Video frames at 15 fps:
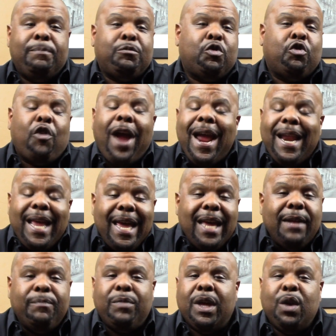
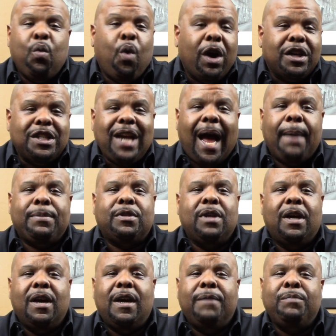training and workshops
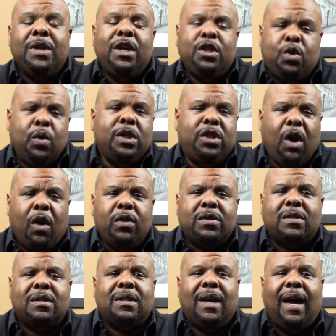to
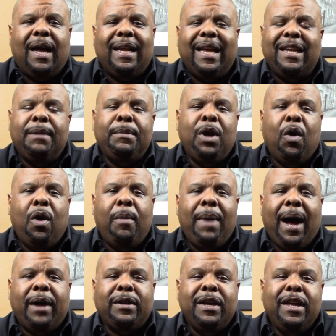adults, letting them know
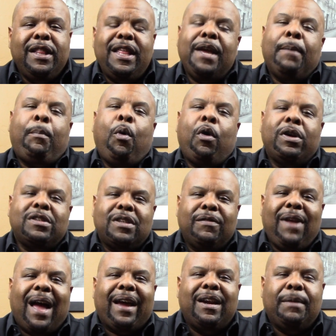about the importance of
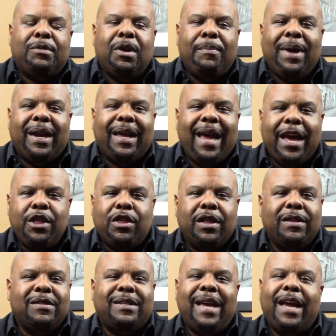locking up their
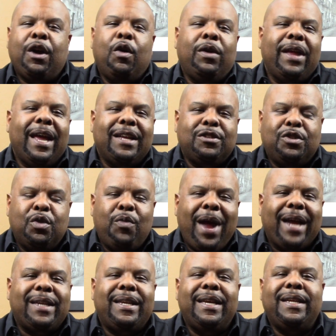medication, take only as
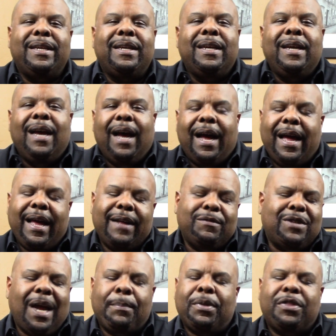directed,
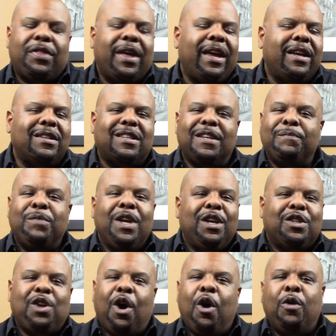type of things. And
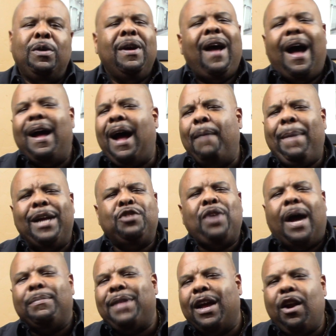so I might
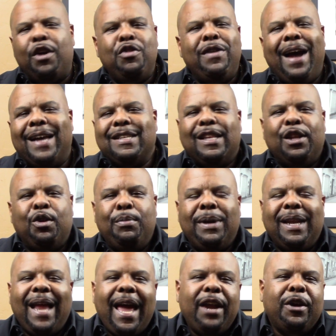drop that on you guys a little bit
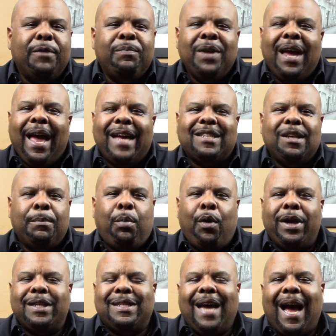later at some
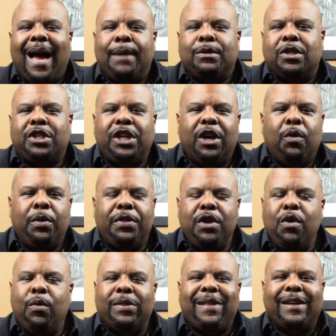point in time to share with
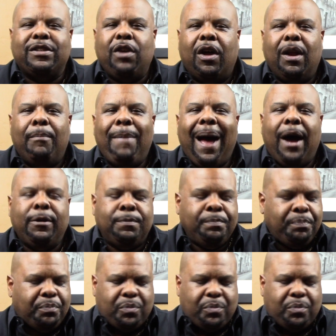you what that's all about.